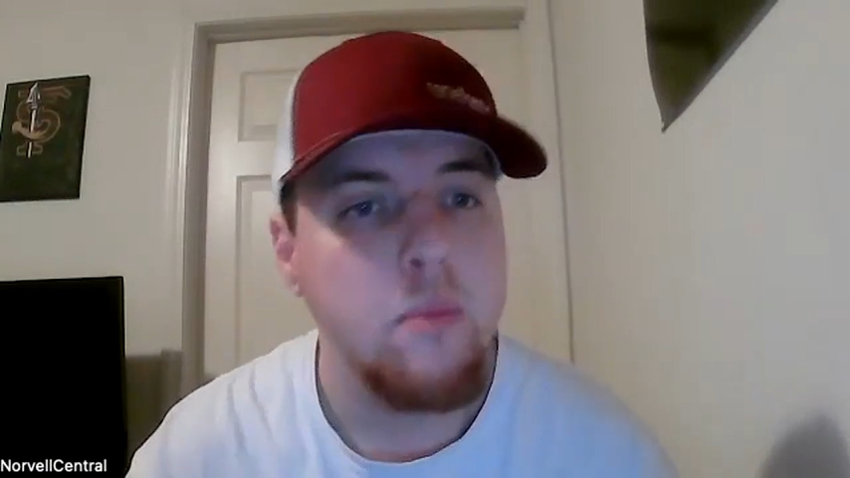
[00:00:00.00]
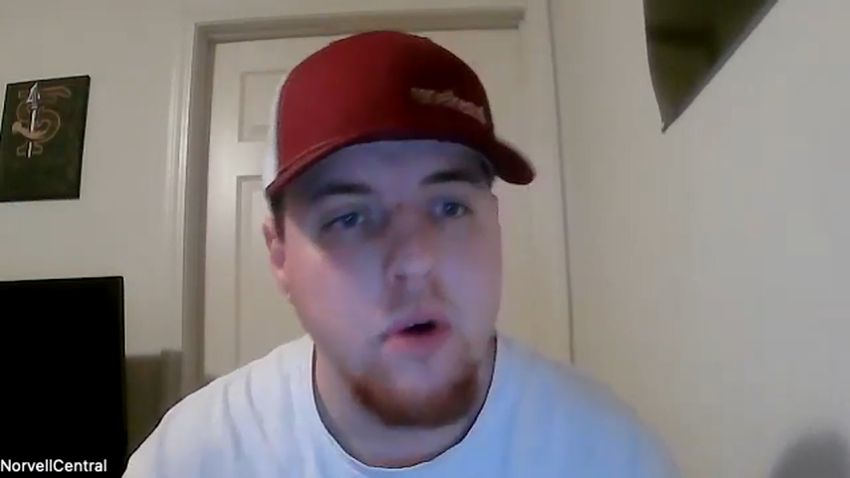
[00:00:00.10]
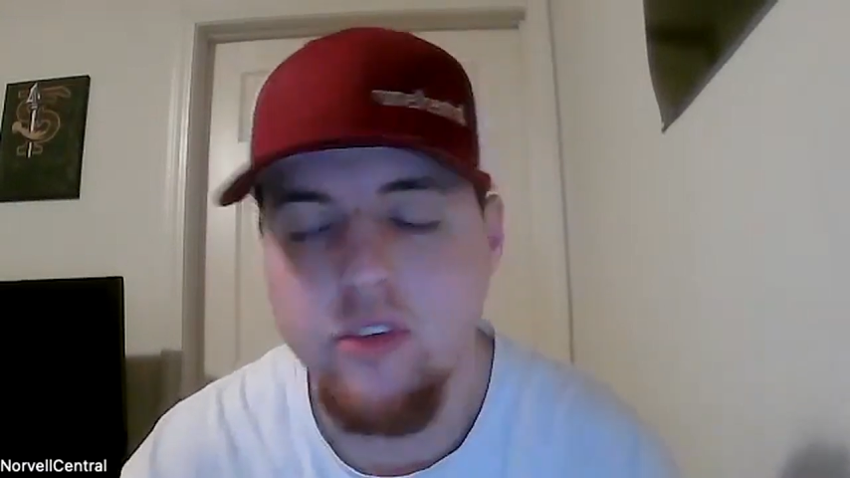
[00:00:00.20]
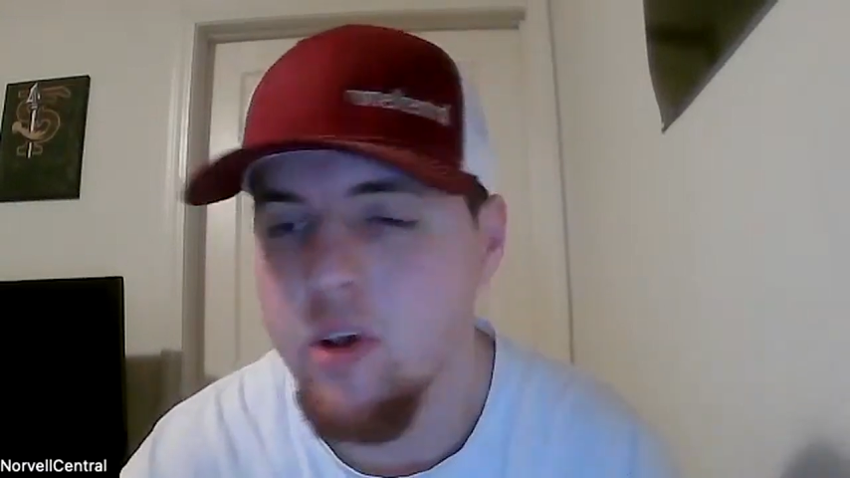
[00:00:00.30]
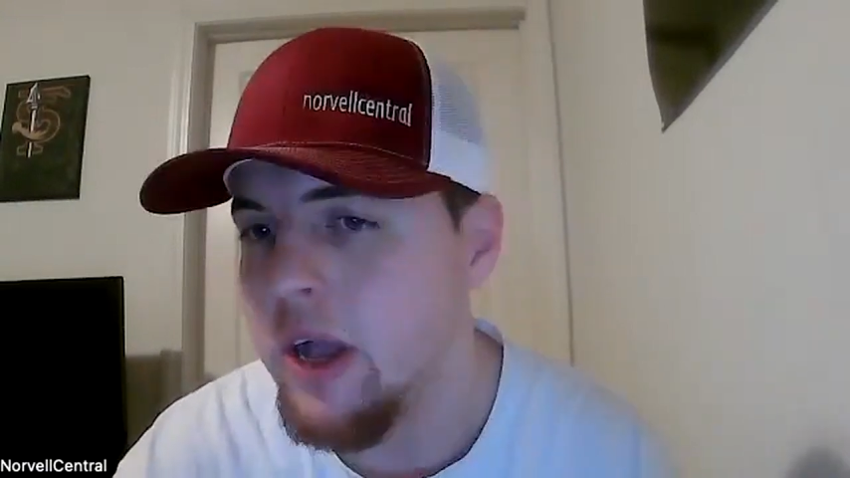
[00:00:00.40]

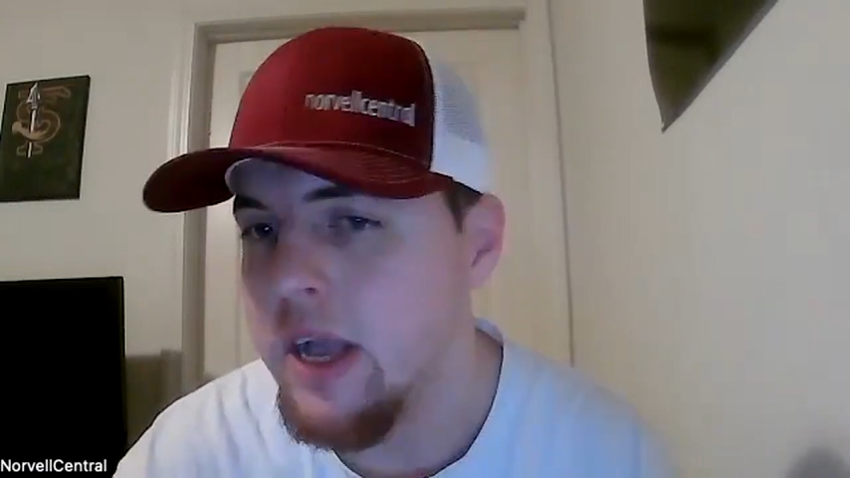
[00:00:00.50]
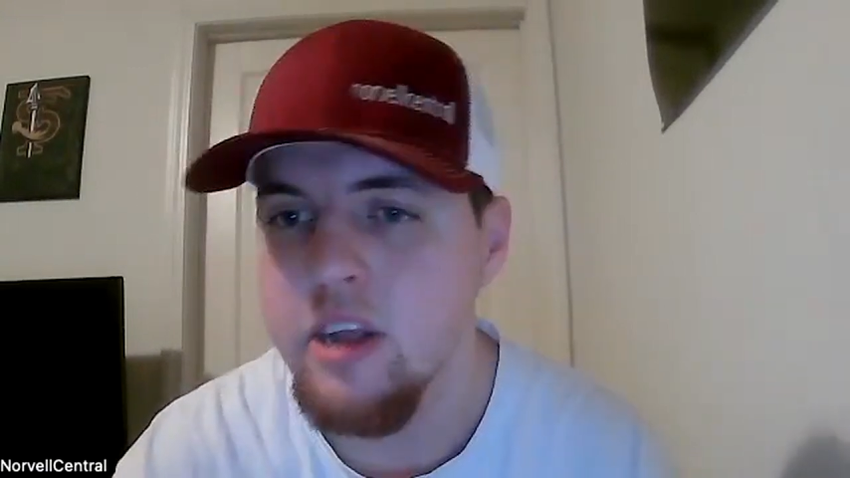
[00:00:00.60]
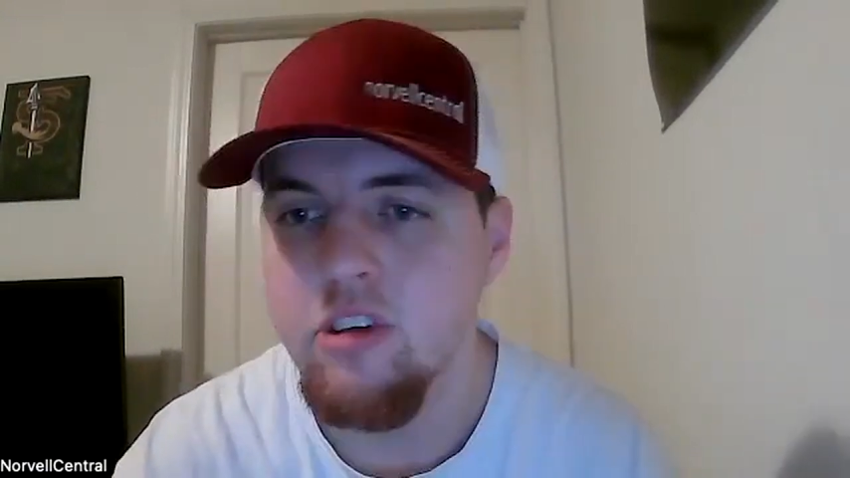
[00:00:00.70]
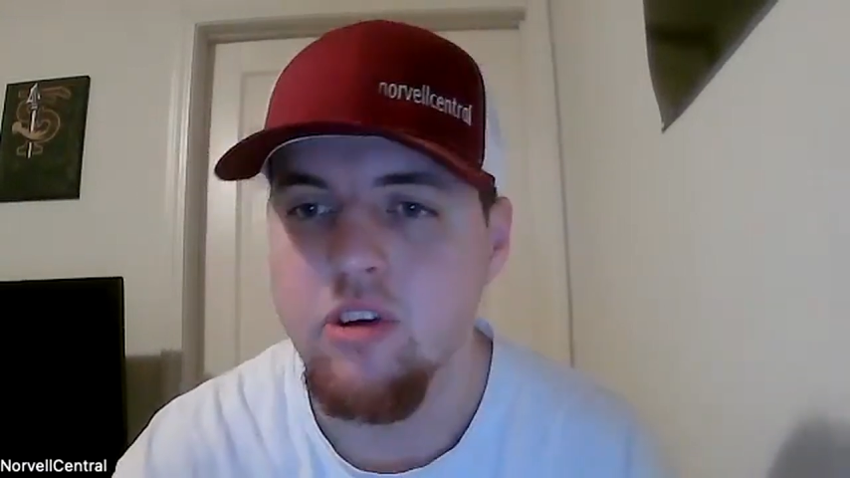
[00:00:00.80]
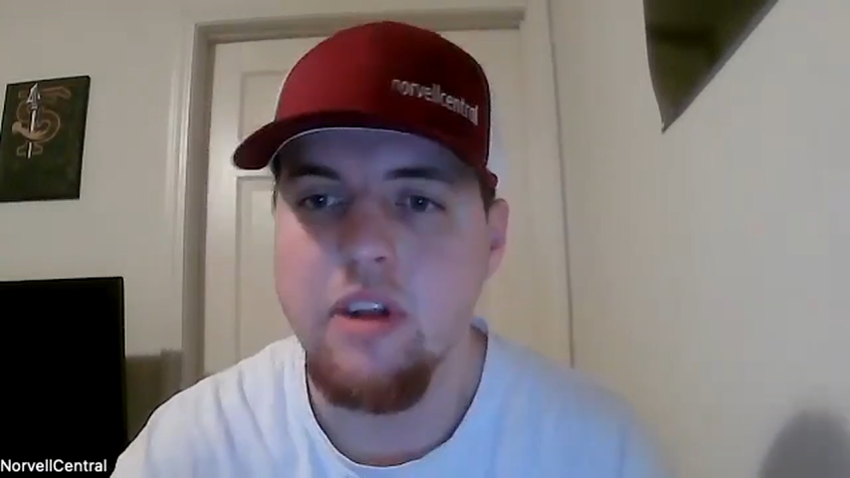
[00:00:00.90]
But let's go ahead and
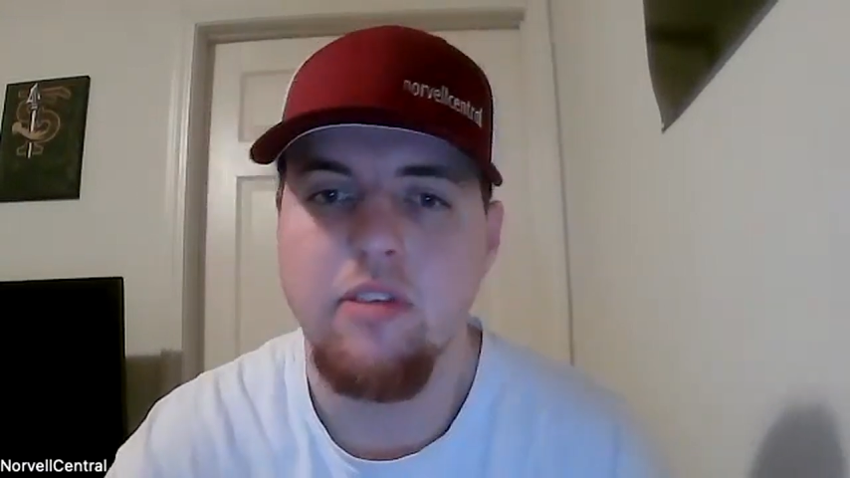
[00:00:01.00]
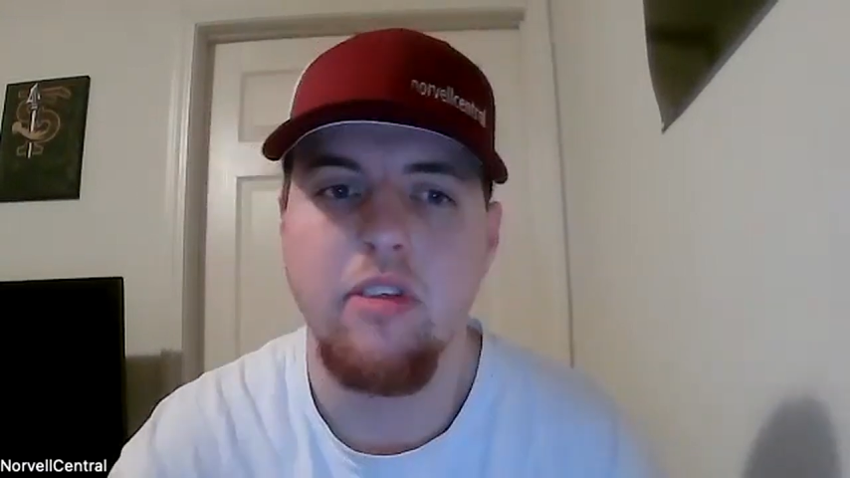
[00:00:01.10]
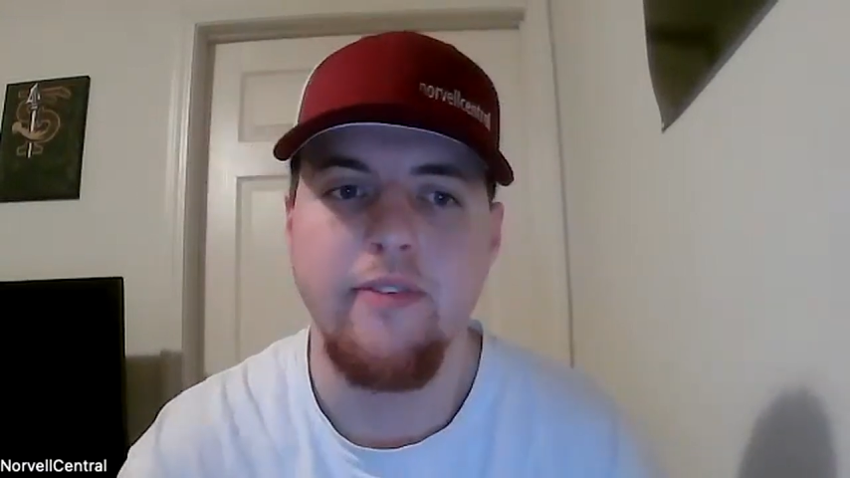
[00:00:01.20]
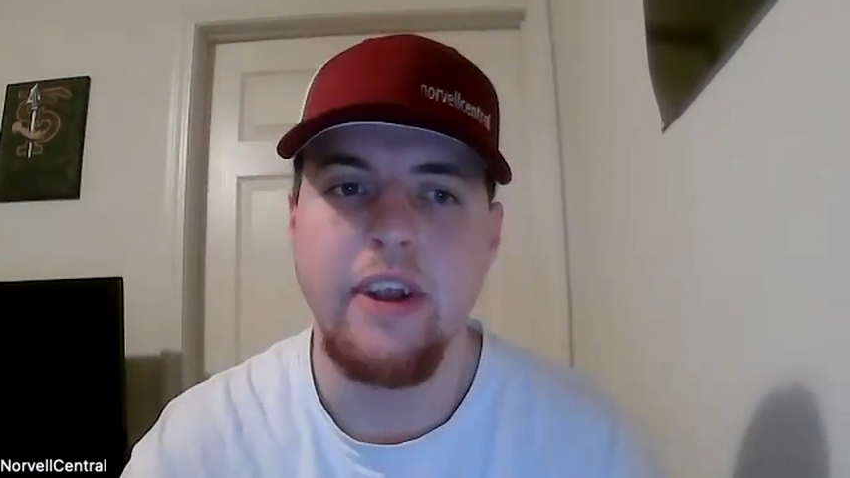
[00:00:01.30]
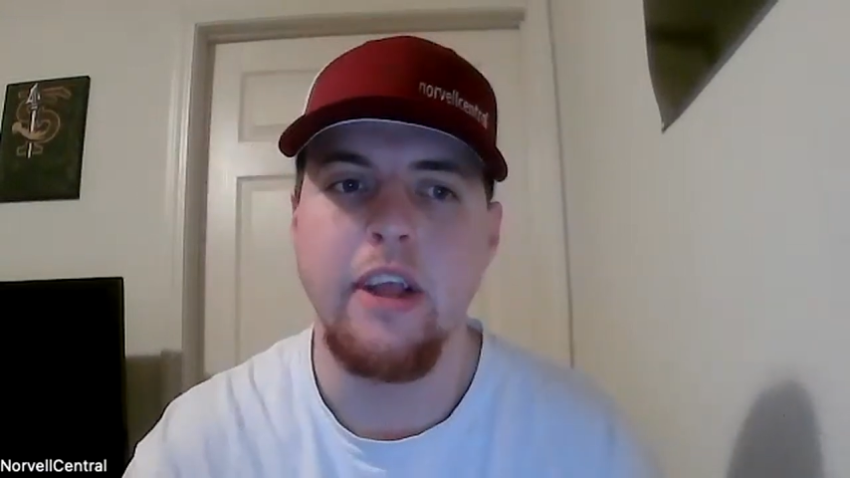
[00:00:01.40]
get straight
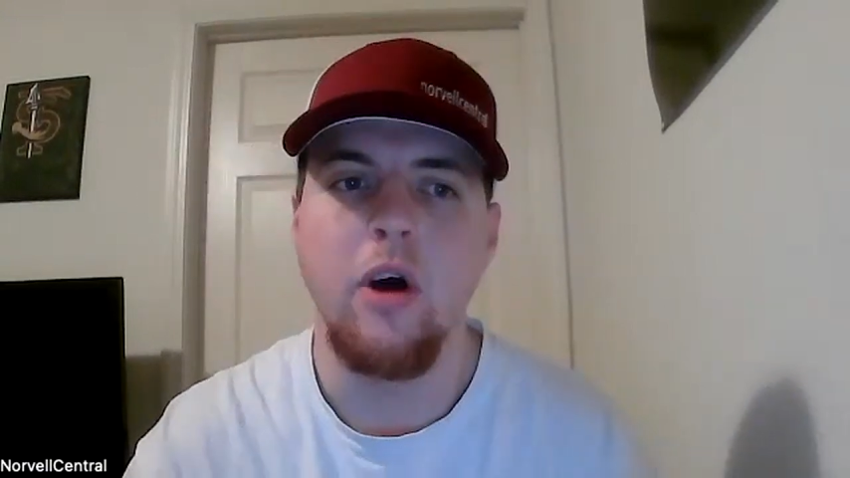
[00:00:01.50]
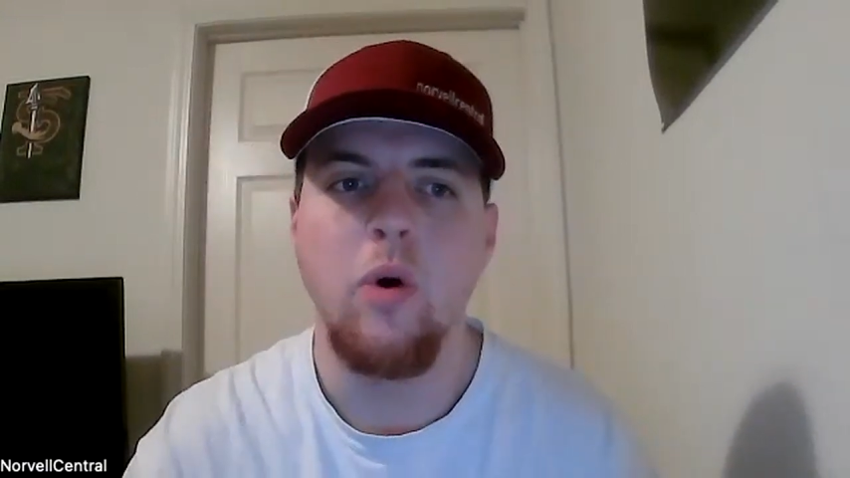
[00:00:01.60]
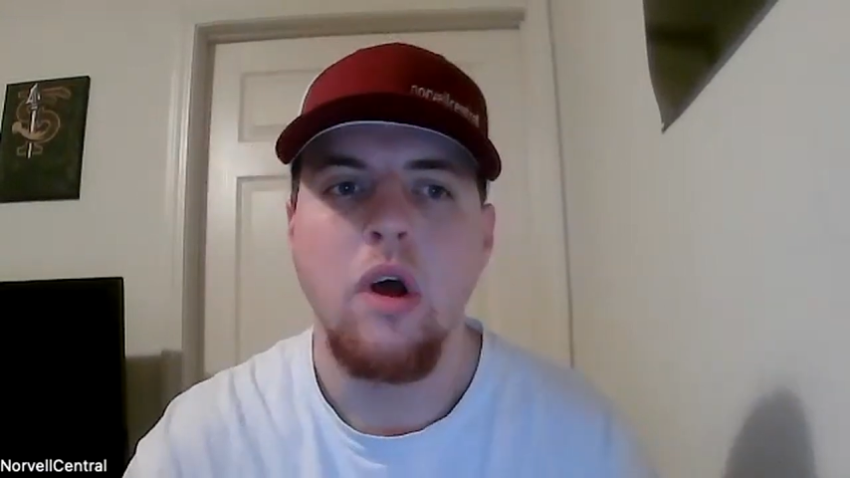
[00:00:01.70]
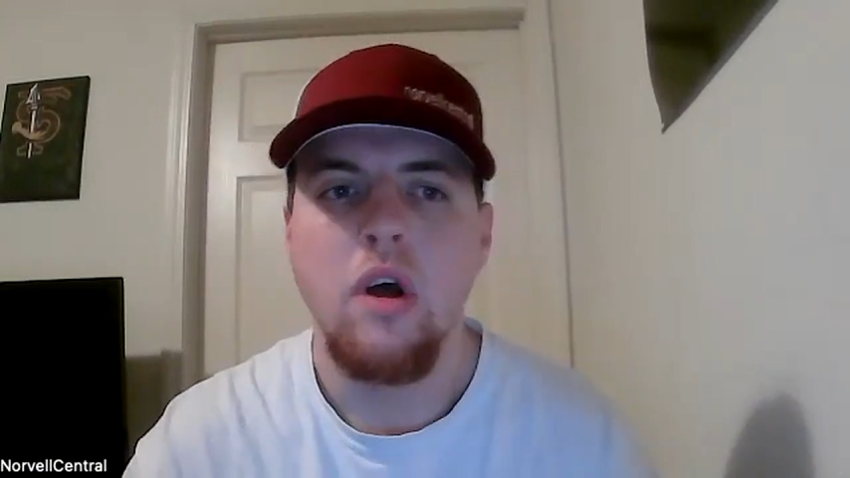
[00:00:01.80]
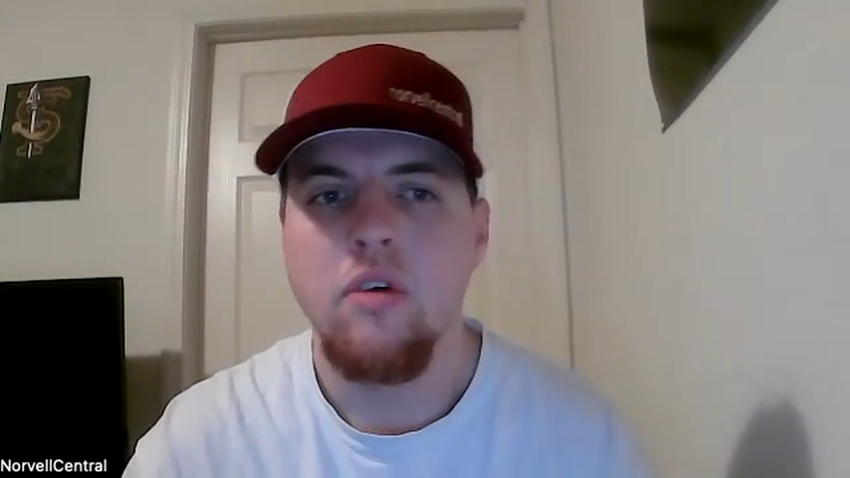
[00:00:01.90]
into the video.